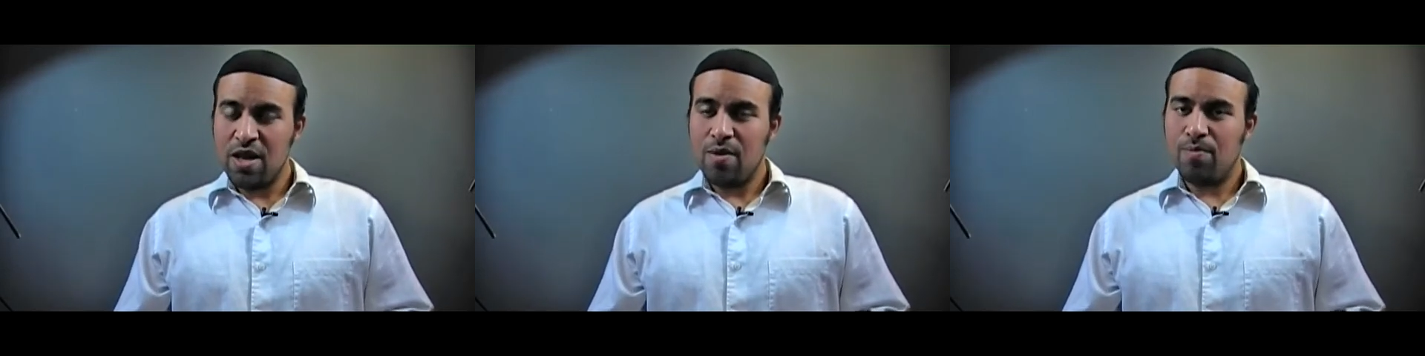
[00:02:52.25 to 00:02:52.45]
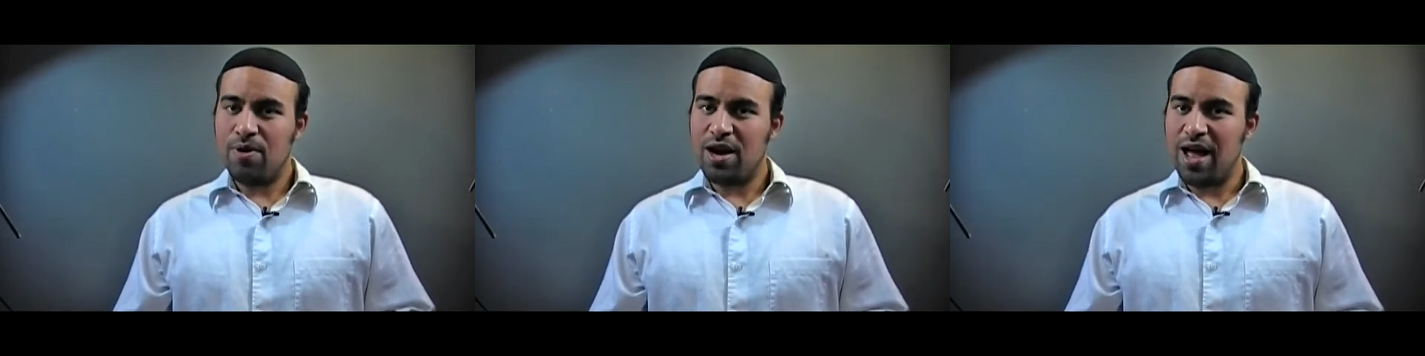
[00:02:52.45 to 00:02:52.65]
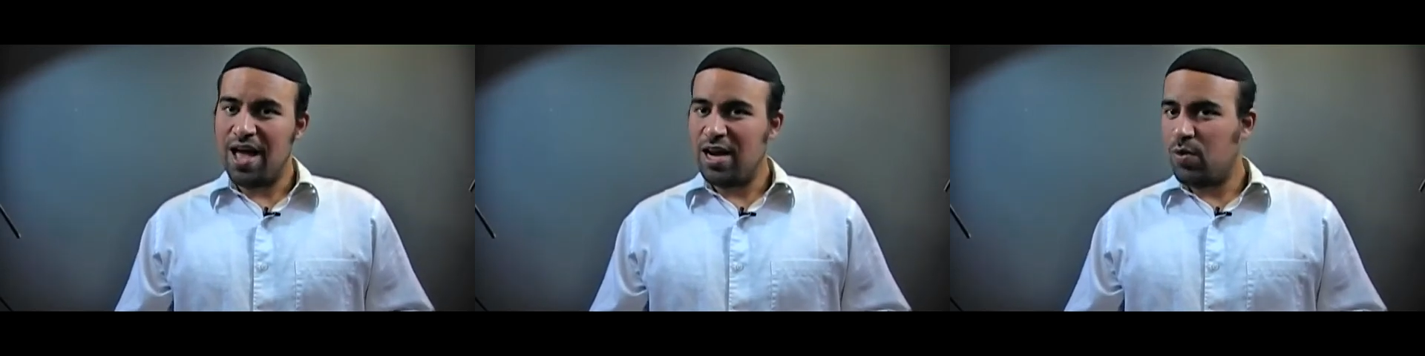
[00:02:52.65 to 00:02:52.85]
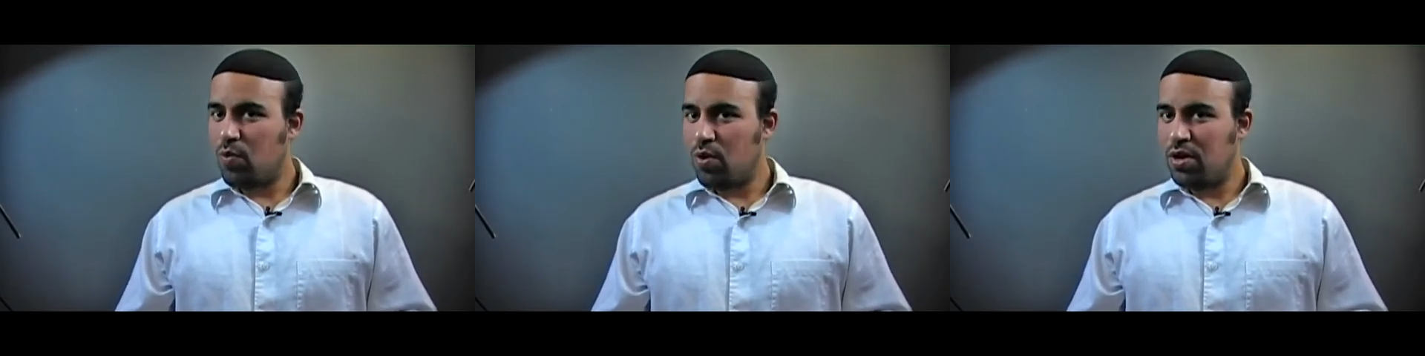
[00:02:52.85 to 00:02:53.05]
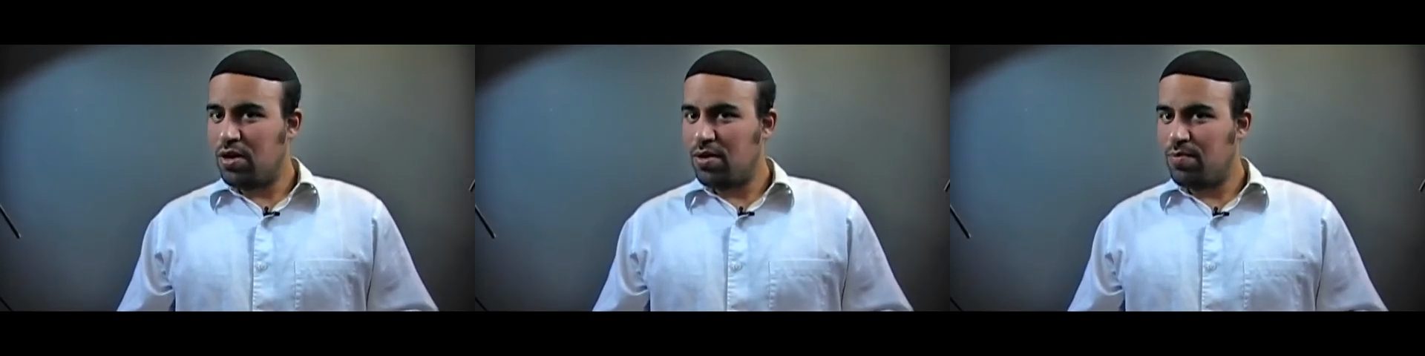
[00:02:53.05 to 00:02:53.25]
but I
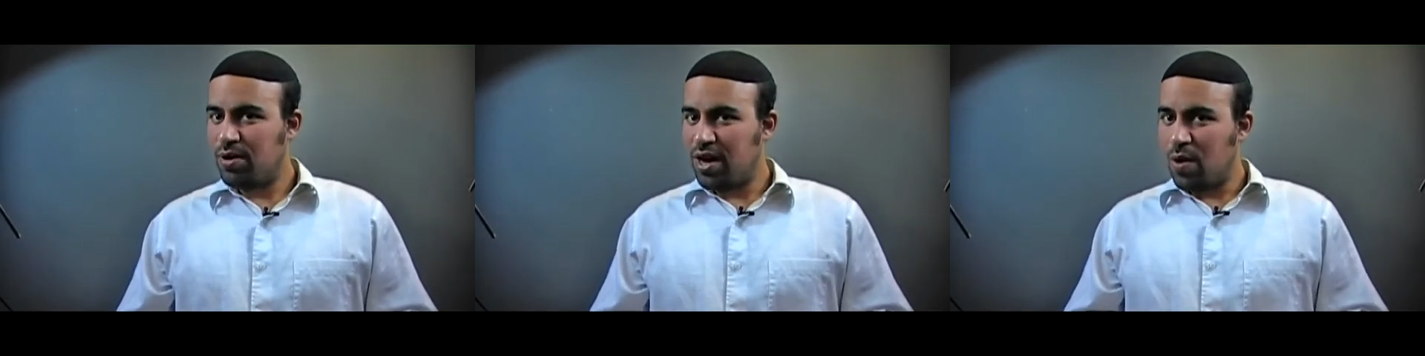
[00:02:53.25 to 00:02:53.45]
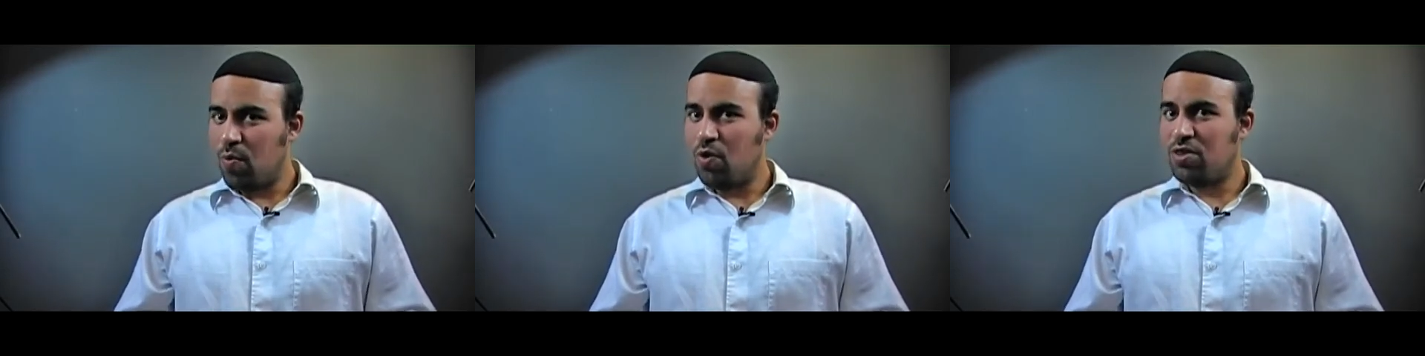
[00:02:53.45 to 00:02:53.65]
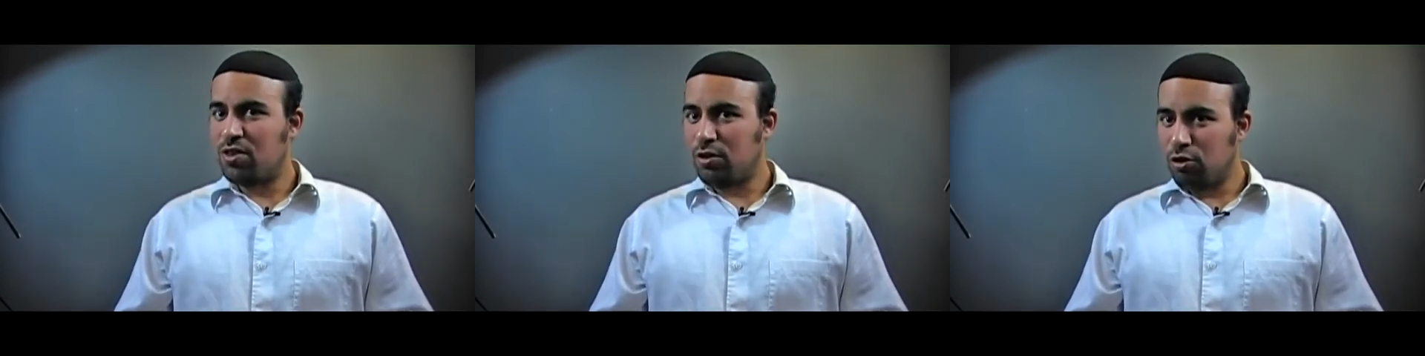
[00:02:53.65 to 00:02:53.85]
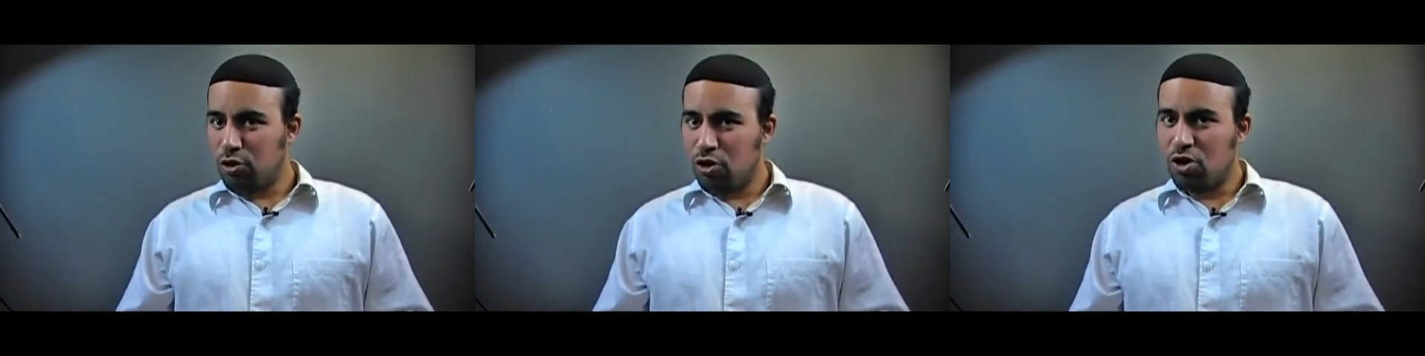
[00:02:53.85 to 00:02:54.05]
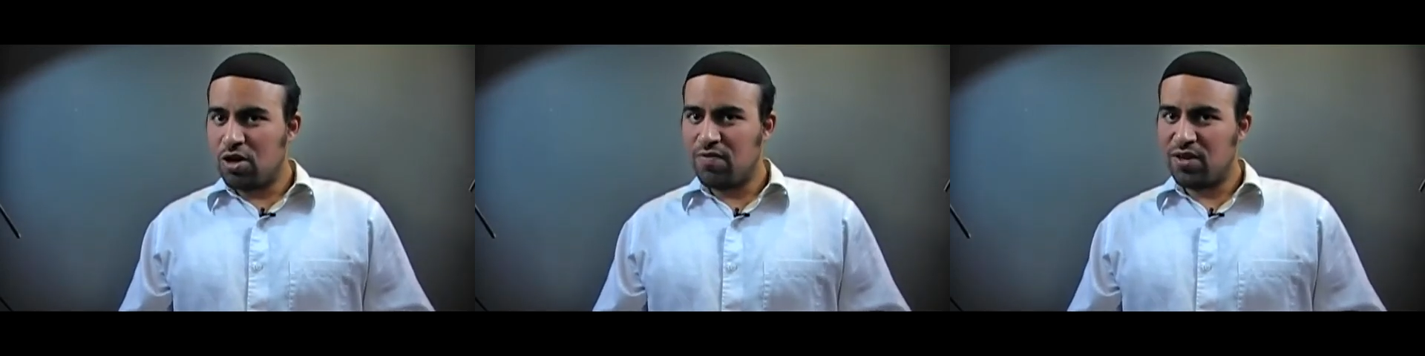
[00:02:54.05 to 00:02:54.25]
want the
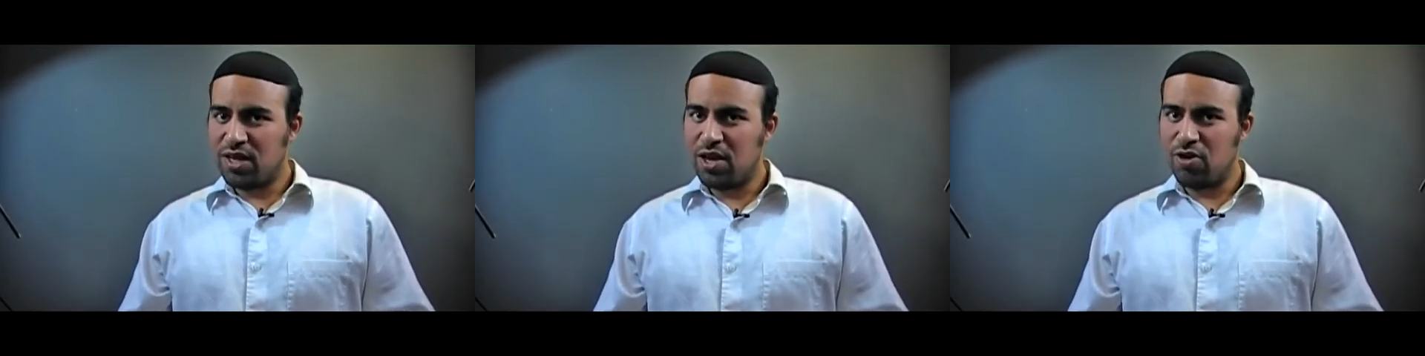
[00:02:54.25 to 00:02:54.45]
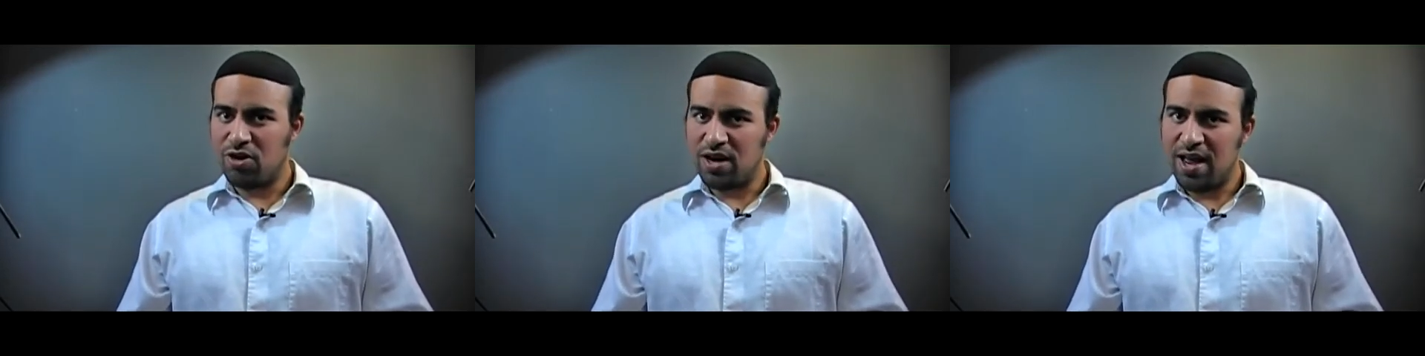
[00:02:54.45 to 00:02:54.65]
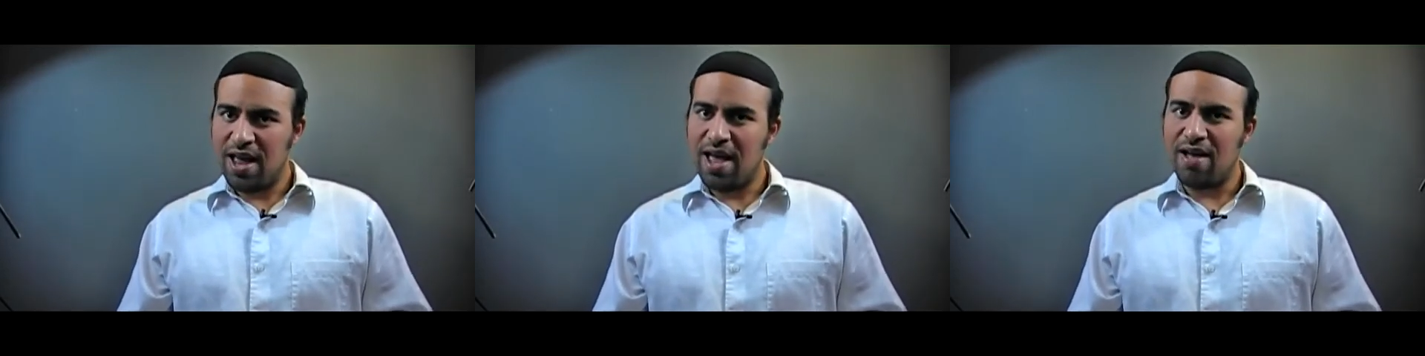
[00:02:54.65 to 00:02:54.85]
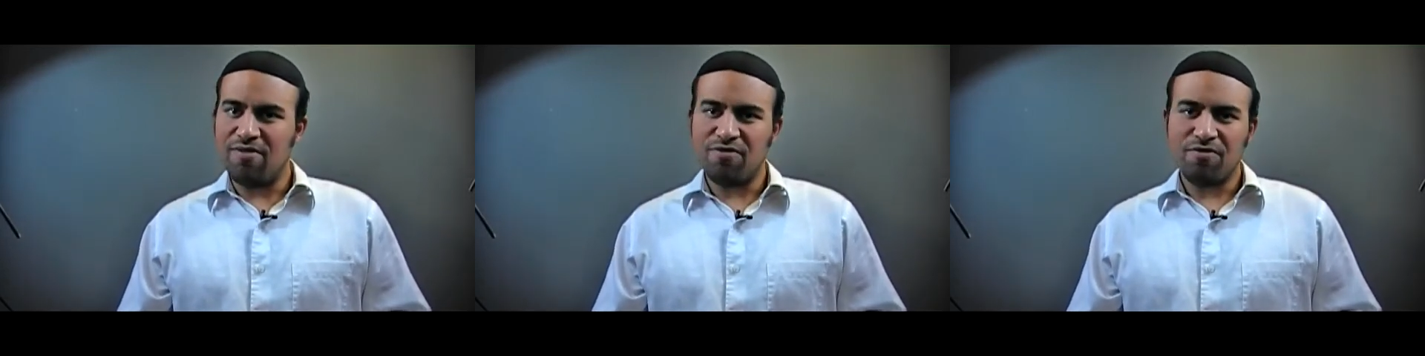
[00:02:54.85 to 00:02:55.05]
look of a carat and a half.